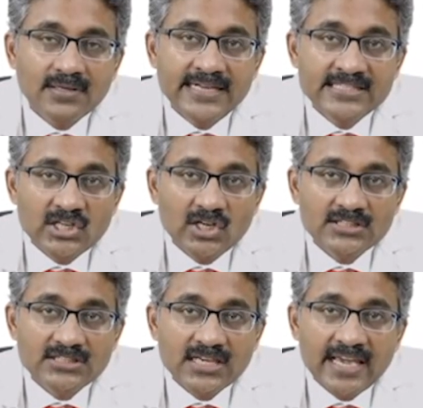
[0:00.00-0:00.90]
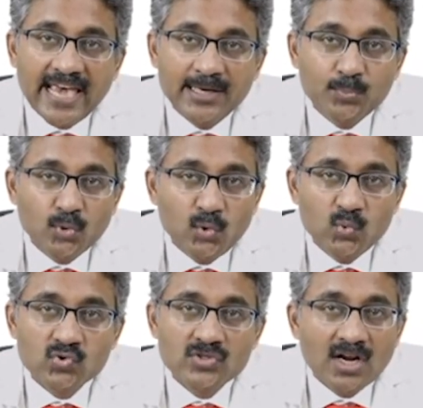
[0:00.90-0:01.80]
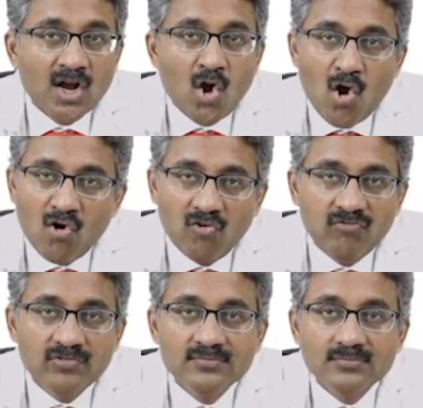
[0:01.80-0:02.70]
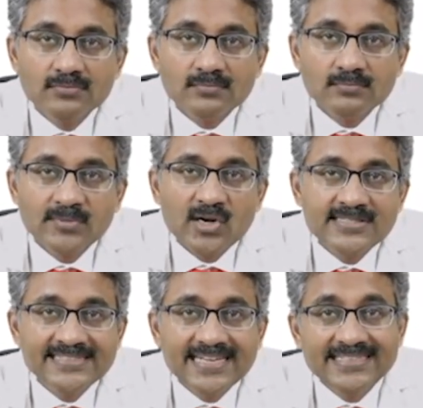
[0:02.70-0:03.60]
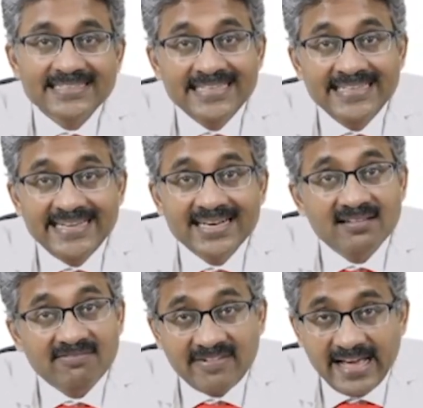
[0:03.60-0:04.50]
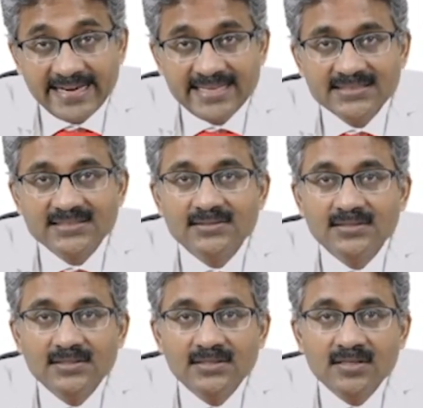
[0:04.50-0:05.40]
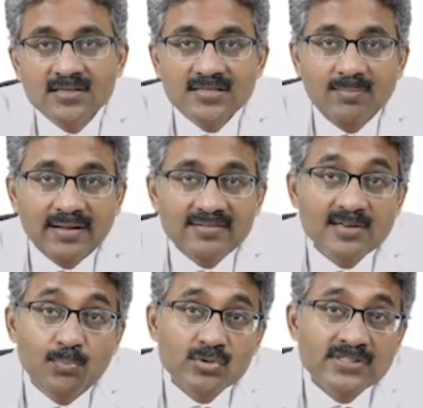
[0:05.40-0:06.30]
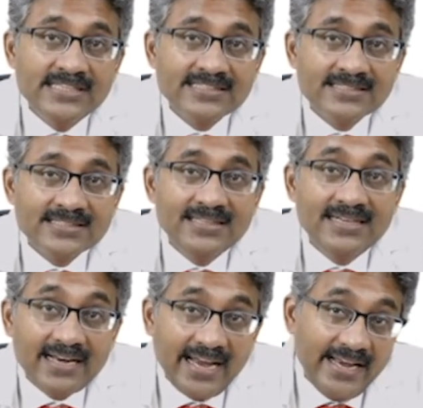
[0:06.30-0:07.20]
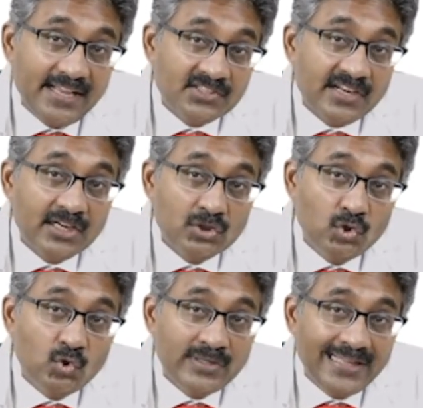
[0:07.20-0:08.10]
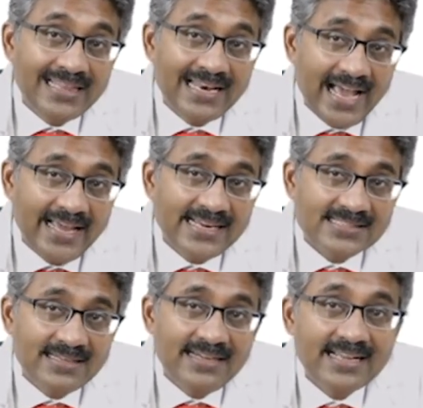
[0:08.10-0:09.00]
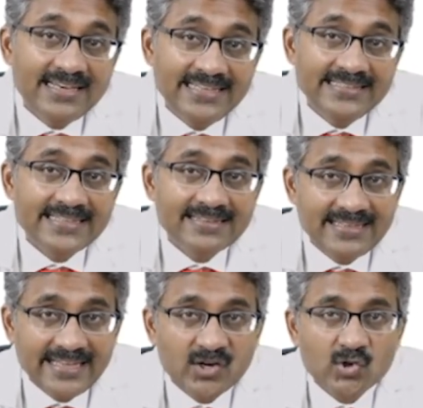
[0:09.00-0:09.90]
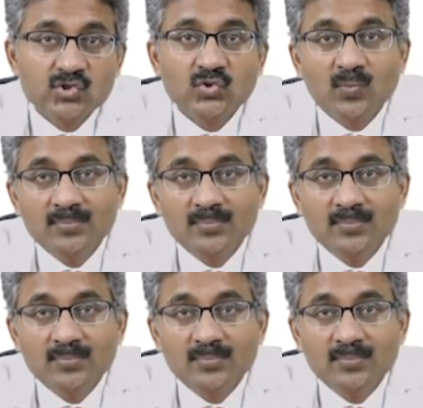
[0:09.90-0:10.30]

etiology can produce a cough because it can irritate the pharynx. Sometimes the postnasal drainage can go till the larynx and it can irritate there also.